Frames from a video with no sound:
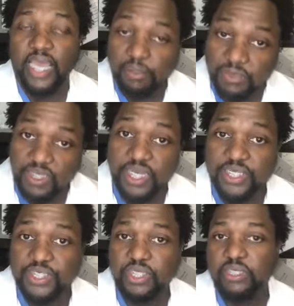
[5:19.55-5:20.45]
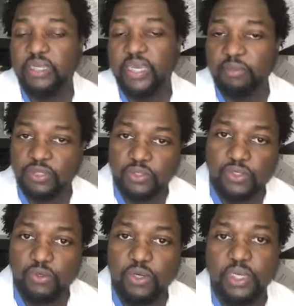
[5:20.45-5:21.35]

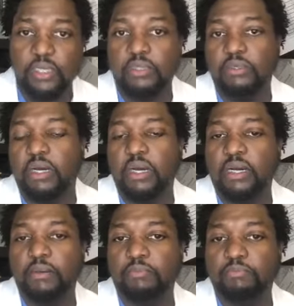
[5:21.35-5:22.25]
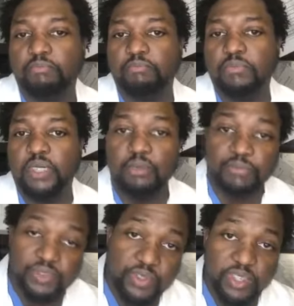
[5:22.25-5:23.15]
ambulatory
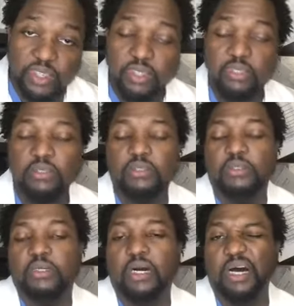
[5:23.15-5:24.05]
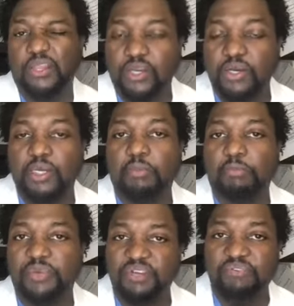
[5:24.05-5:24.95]
community, they're going to
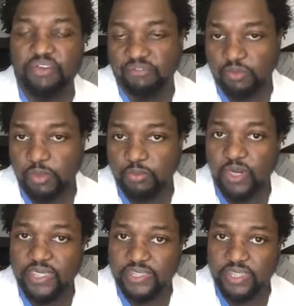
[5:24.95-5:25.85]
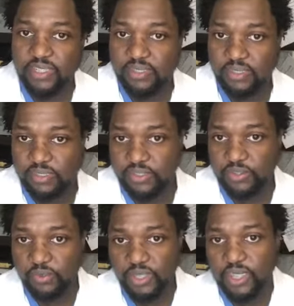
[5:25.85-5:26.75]
benefit from a prosthesis
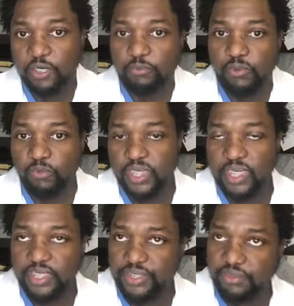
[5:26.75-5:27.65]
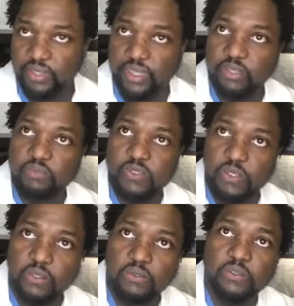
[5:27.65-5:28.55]
to really help them reintegrate.
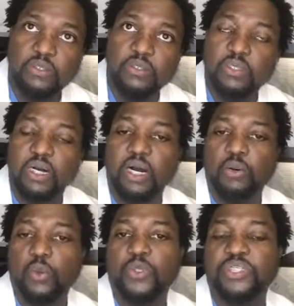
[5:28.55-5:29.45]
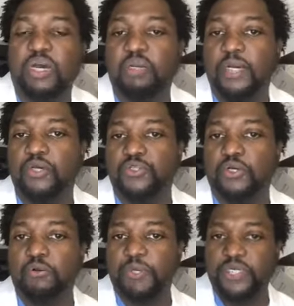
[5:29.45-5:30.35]
So when we're talking about
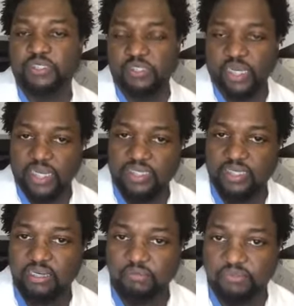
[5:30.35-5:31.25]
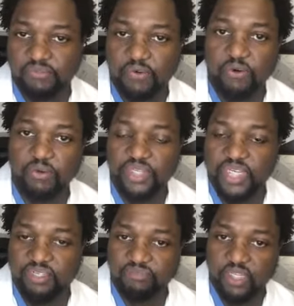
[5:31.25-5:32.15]
stroke patients, like I said before,
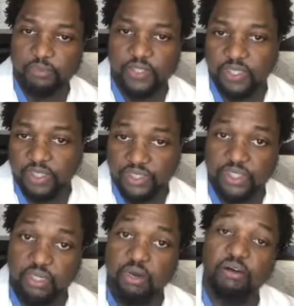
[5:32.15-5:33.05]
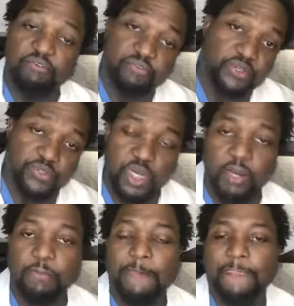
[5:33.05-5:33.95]
they develop a condition called foot drop.